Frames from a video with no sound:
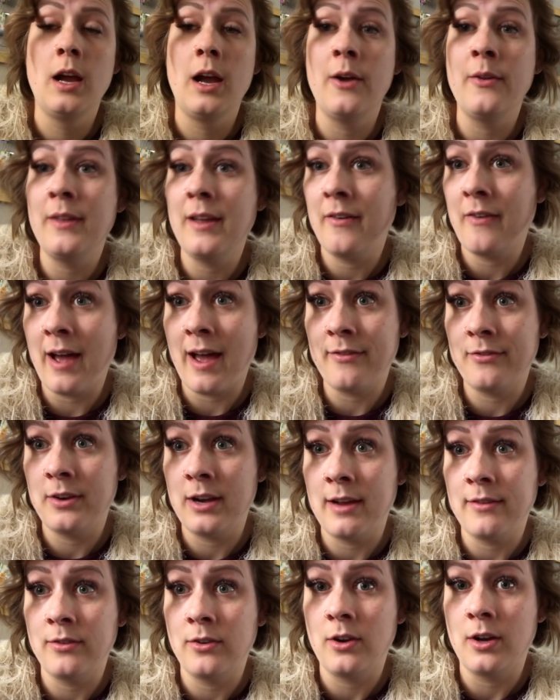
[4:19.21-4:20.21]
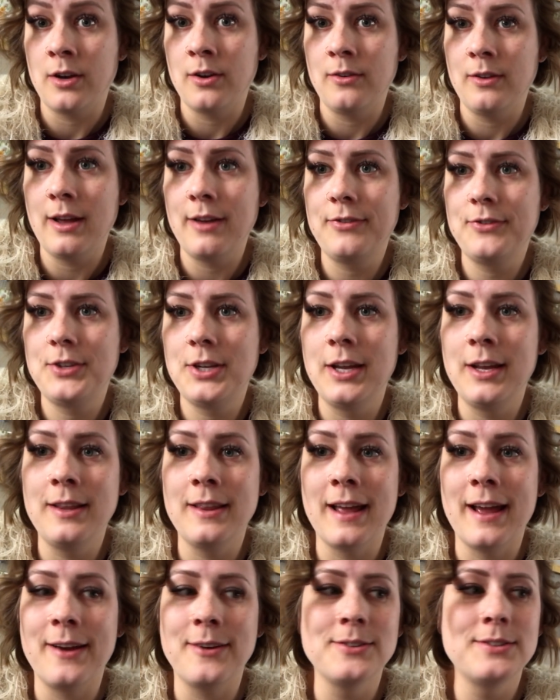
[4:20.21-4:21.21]
I only have half an avocado left
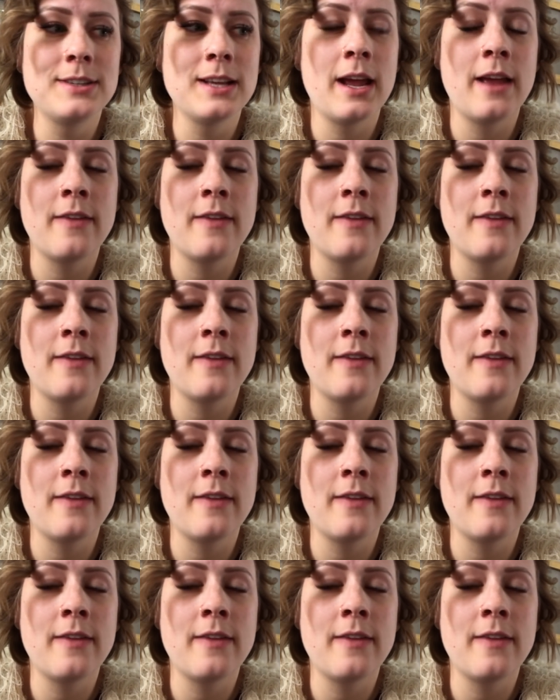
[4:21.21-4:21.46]
in the house.